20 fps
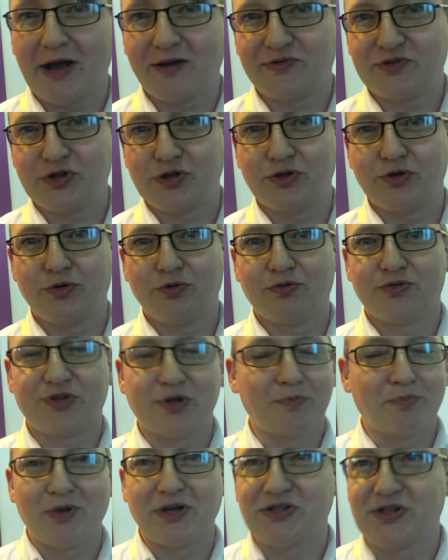have to
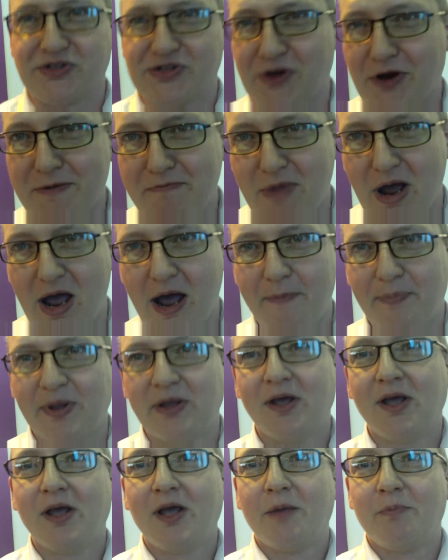submit a sitemap
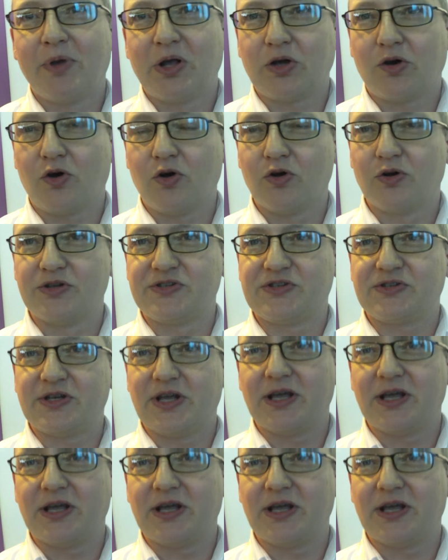because